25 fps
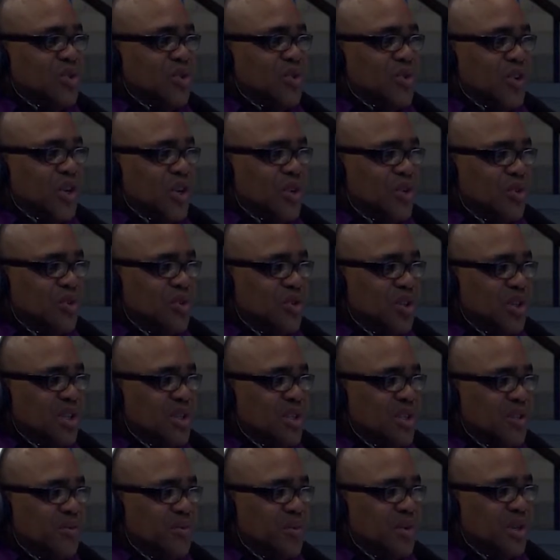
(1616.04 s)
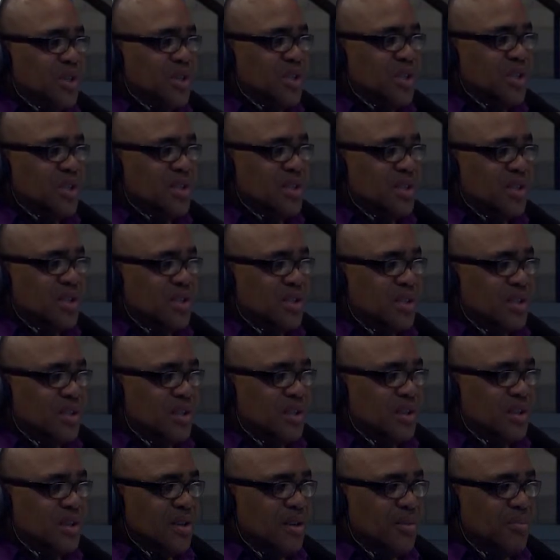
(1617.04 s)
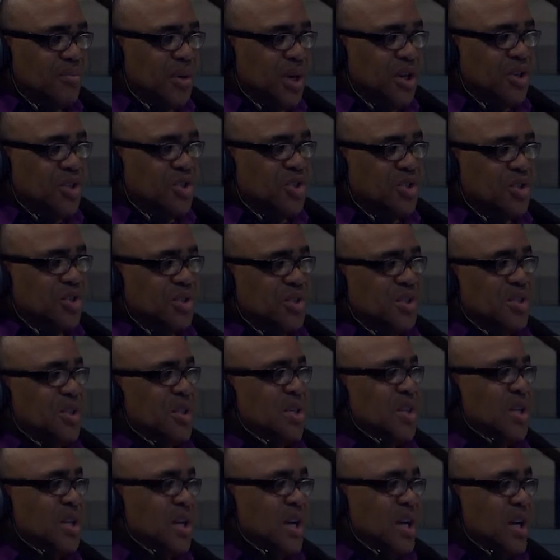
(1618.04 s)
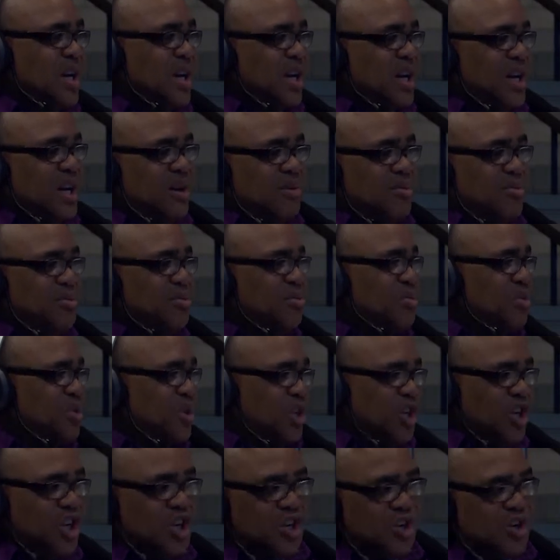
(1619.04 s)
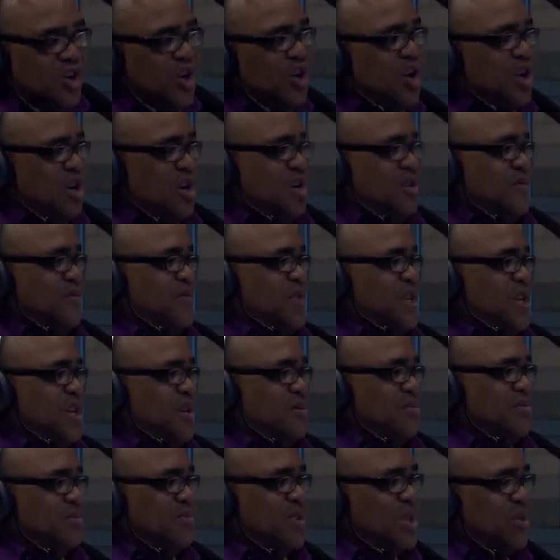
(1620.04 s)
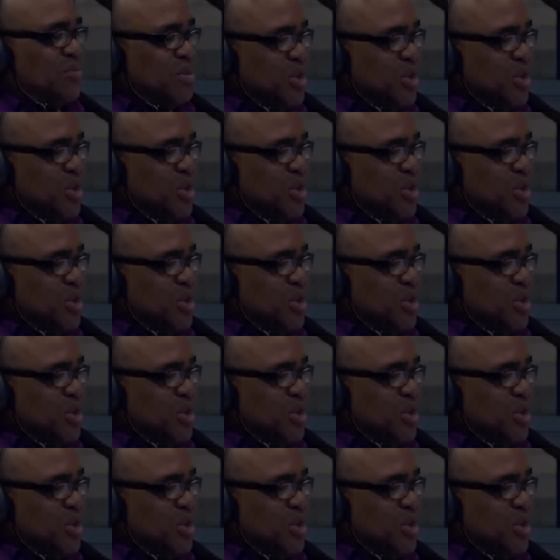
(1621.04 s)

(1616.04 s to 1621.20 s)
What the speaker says: to 300 different parishes. In all of them, the